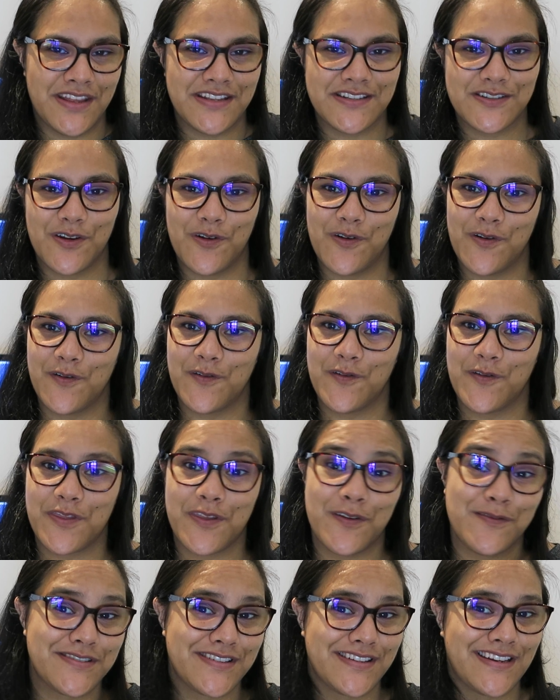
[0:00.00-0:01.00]
So
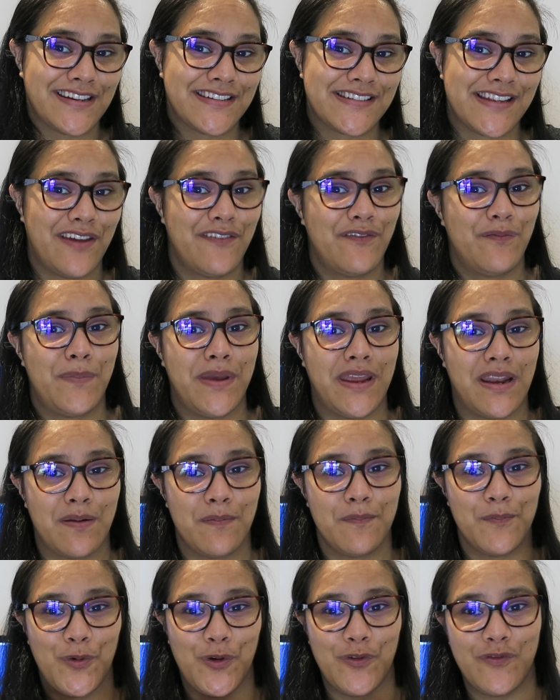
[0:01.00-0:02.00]
those things have
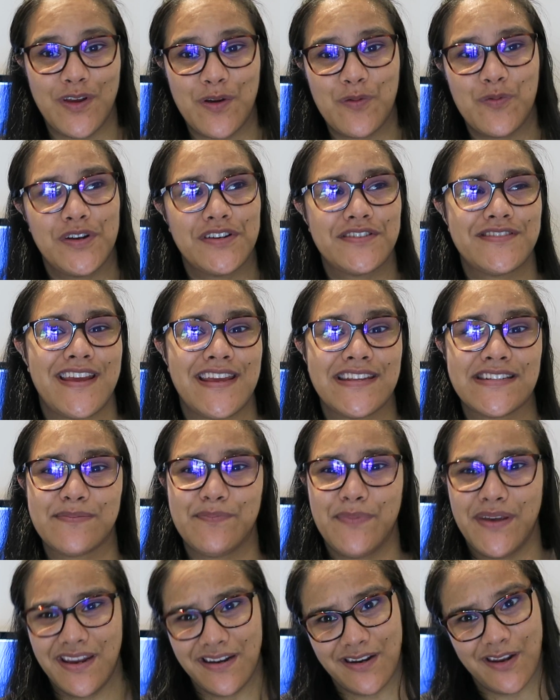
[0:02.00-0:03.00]
been moving, which has
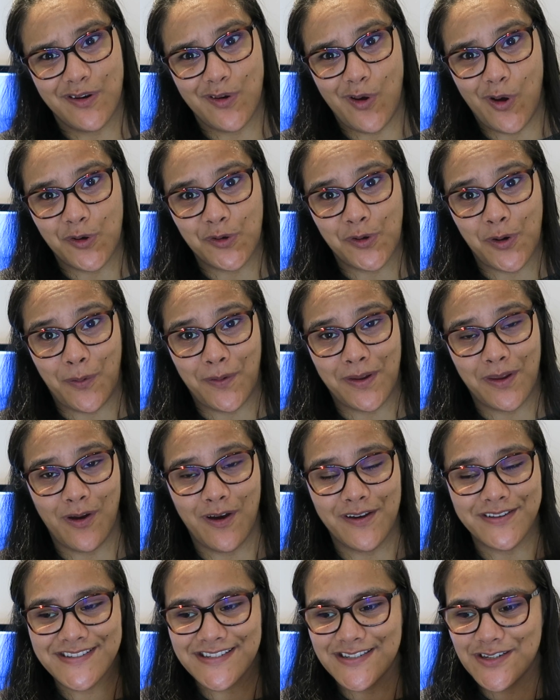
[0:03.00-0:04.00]
been an ongoing
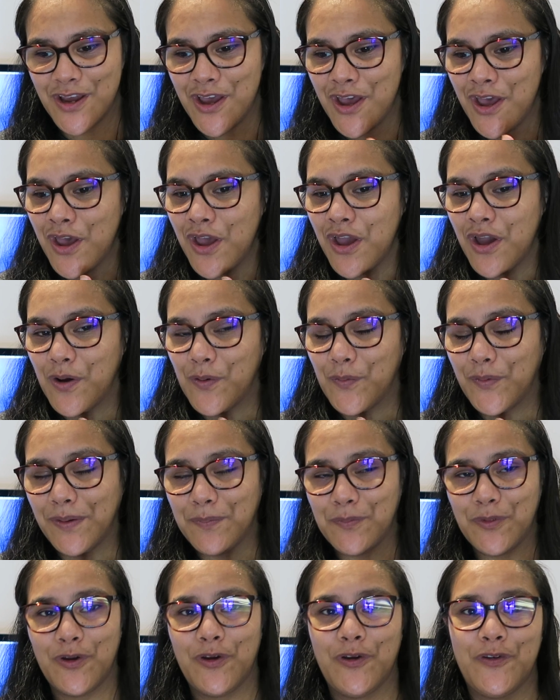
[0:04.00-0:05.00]
cost. We
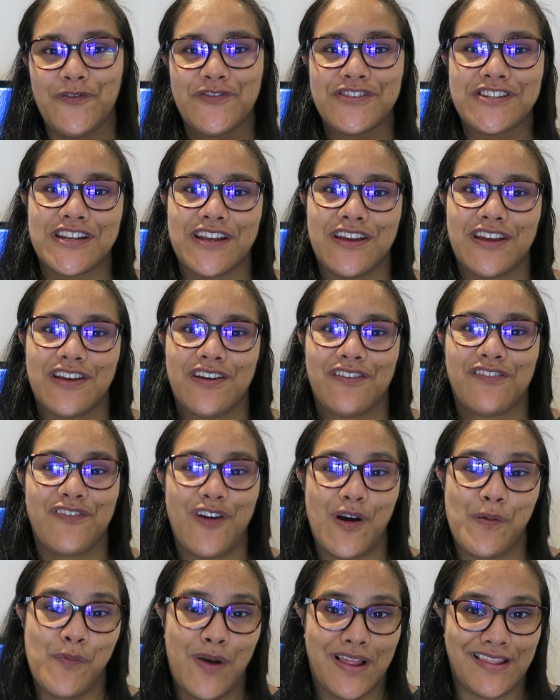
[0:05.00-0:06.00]
moved
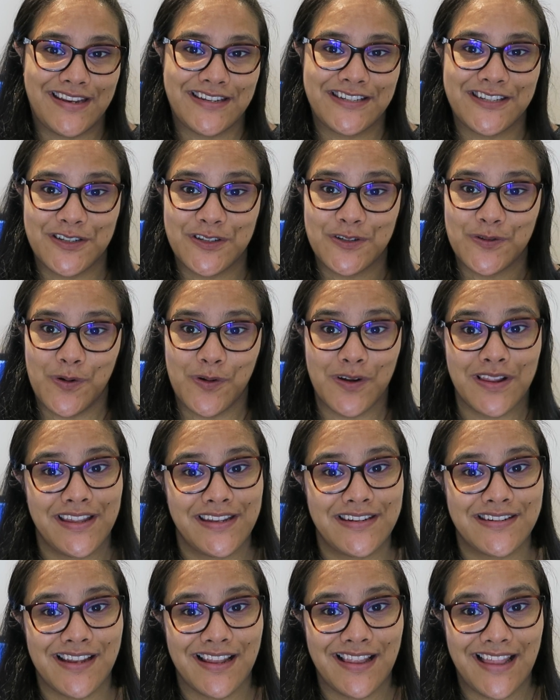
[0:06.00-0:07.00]
from Wellington to
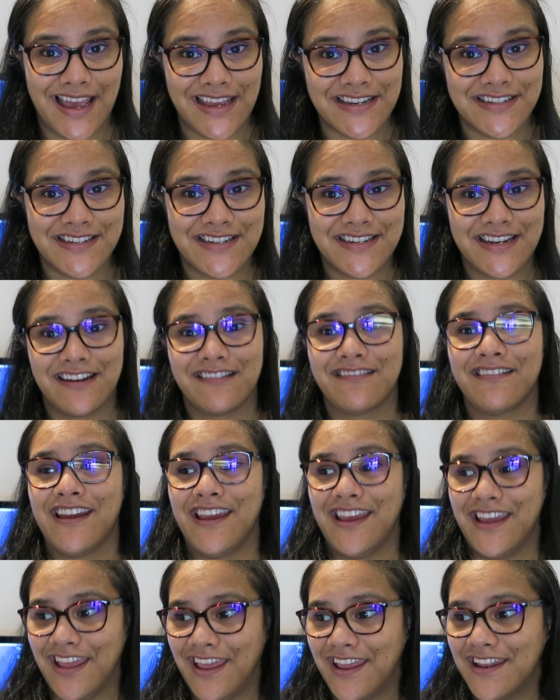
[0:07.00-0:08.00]
Auckland last year
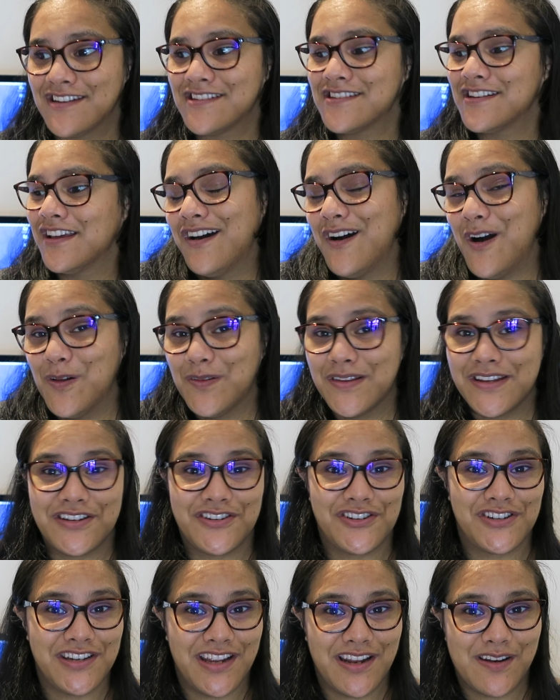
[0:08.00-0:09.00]
and holy
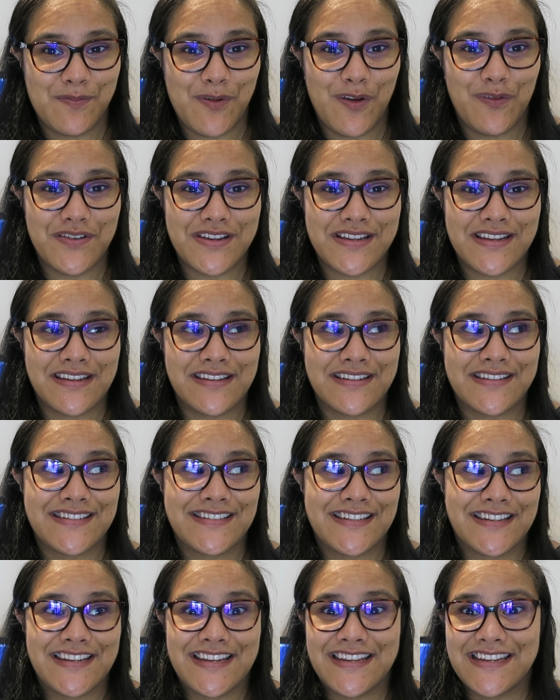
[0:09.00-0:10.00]
shit, moving
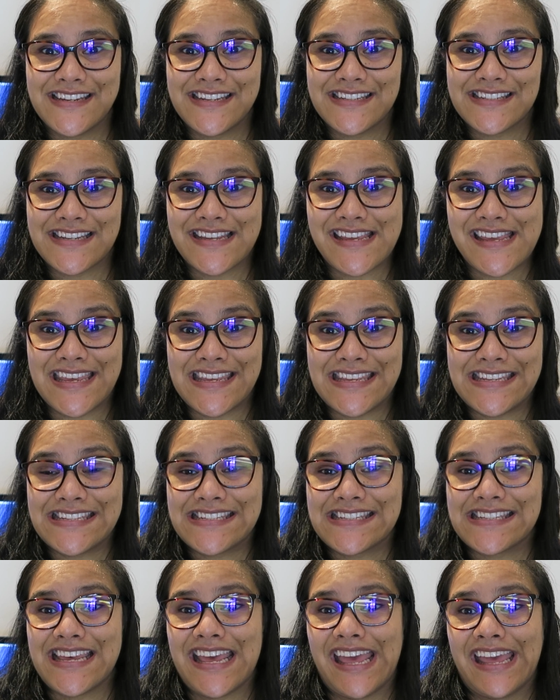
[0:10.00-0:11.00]
cities
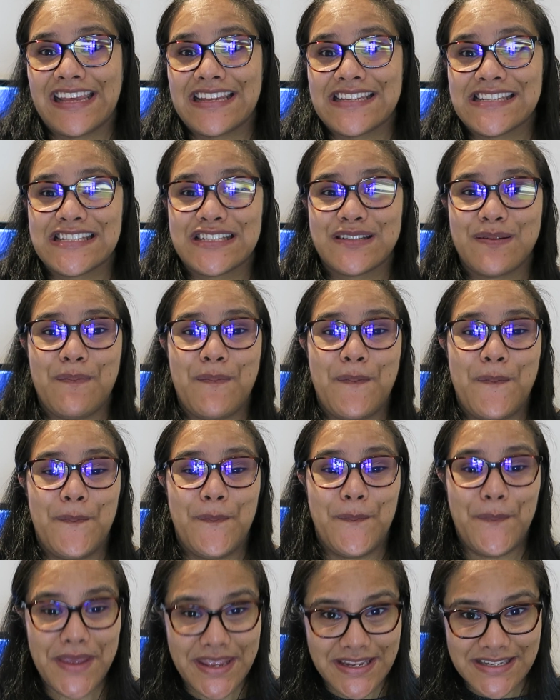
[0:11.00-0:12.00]
is
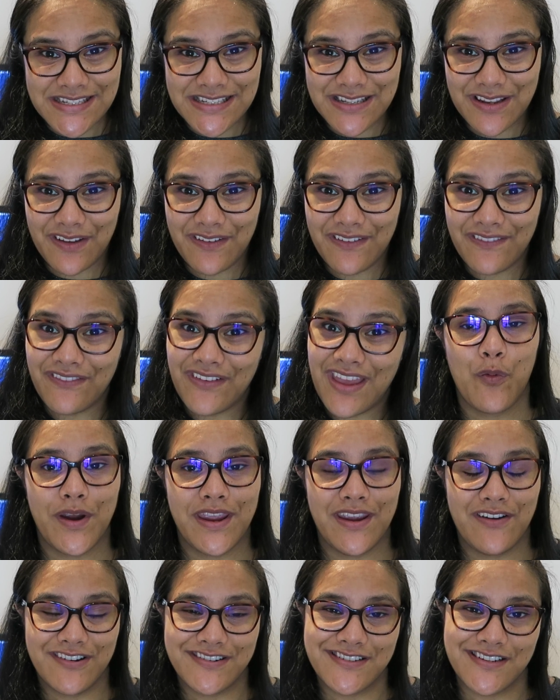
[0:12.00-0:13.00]
expensive.
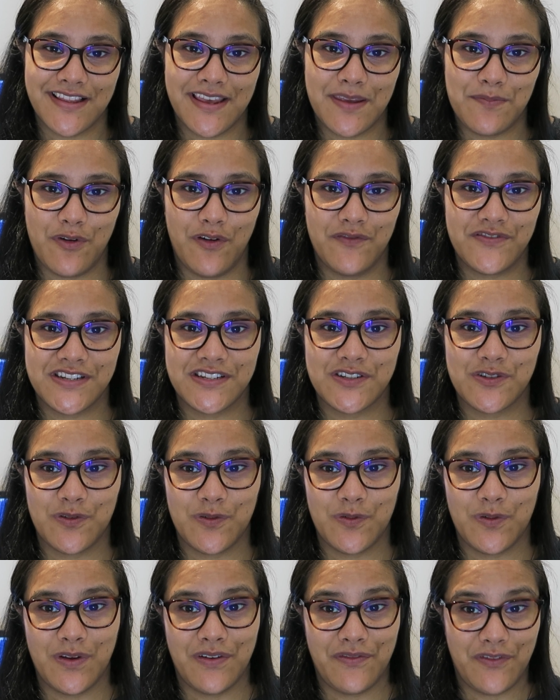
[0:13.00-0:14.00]
We originally moved
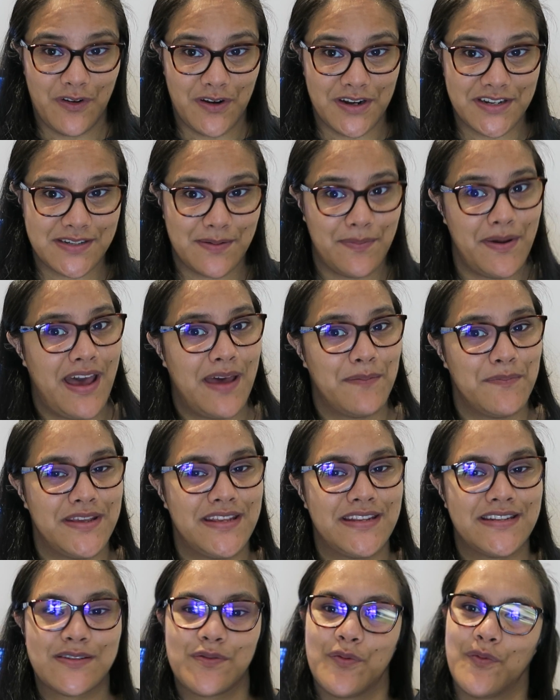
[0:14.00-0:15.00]
into a furnished
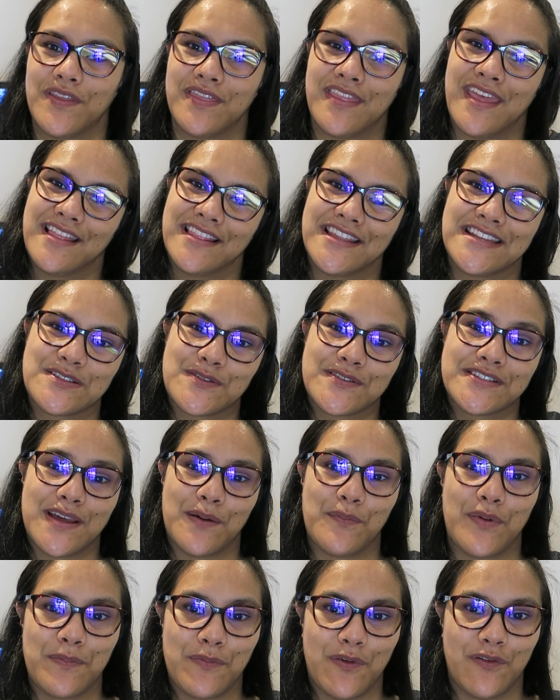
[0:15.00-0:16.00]
apartment. When that lease was
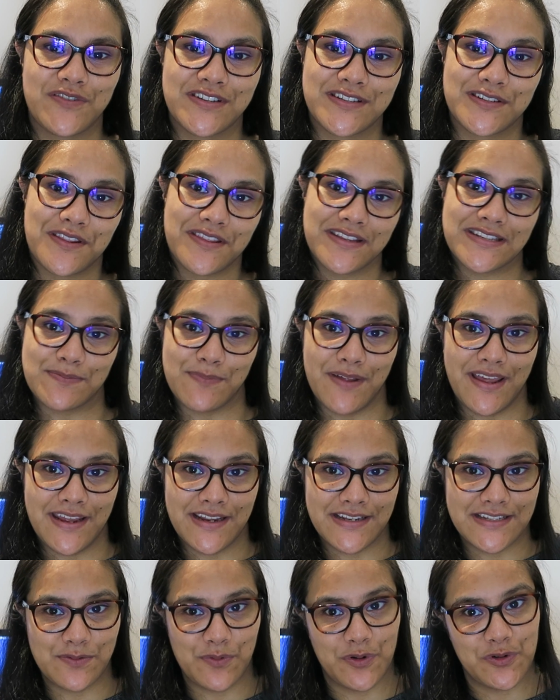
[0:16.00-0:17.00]
up, we moved into this
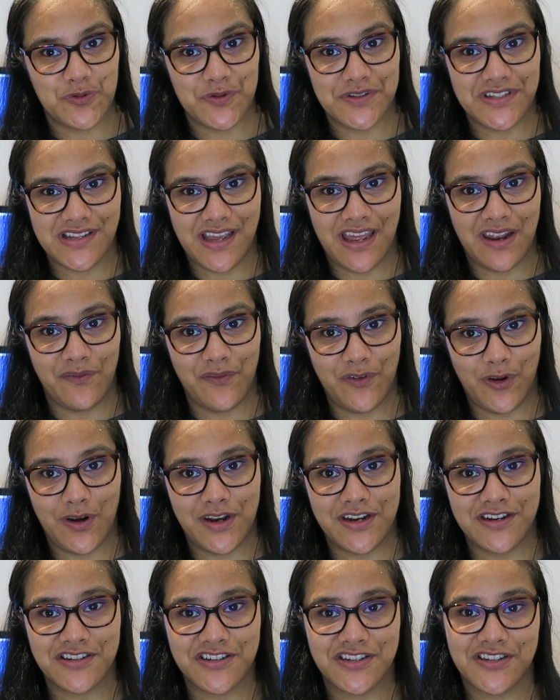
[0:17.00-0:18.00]
place, which was
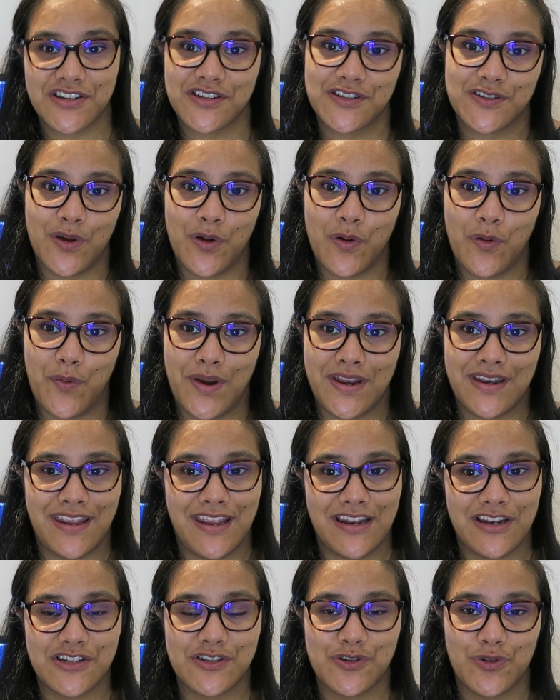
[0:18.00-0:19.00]
unfurnished. So we
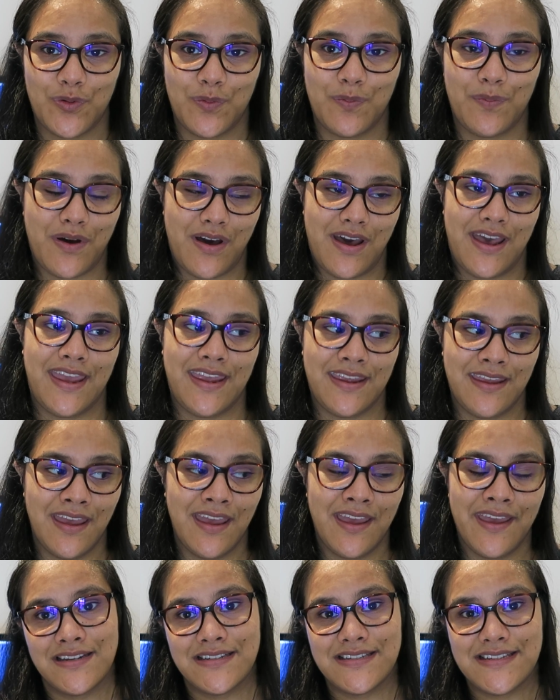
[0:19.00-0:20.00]
needed to buy
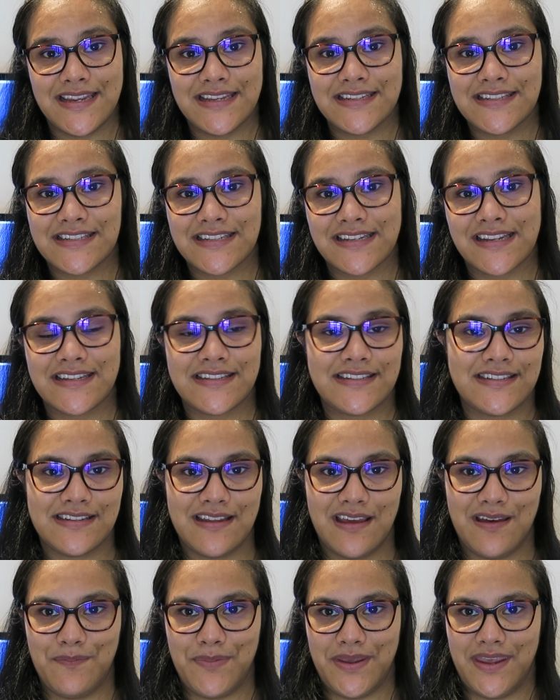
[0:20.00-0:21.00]
desks,
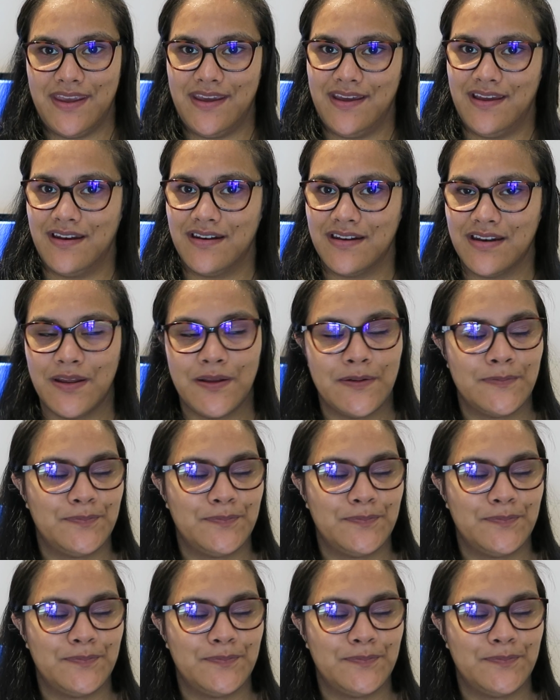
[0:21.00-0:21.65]
a bed,